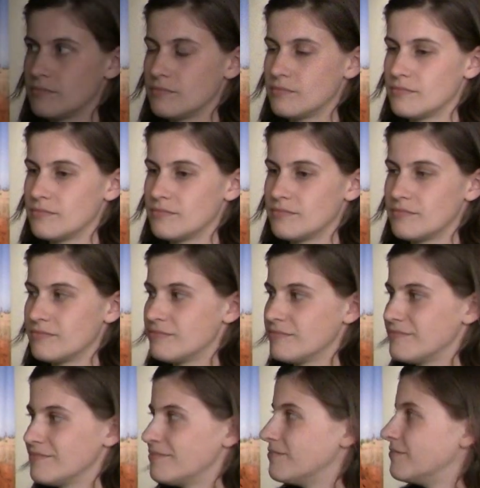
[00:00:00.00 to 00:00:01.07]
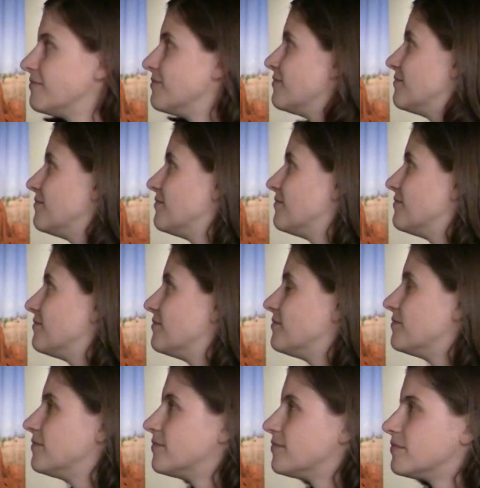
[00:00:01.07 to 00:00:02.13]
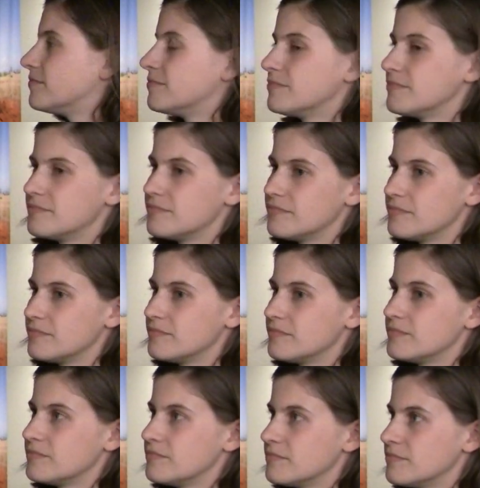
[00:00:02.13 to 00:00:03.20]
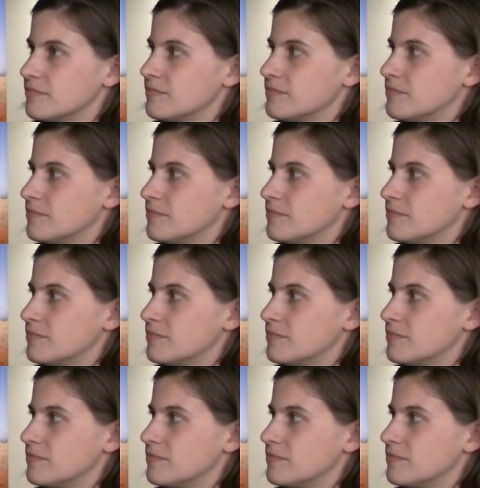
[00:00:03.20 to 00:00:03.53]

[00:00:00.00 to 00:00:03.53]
No words are spoken by the person on screen.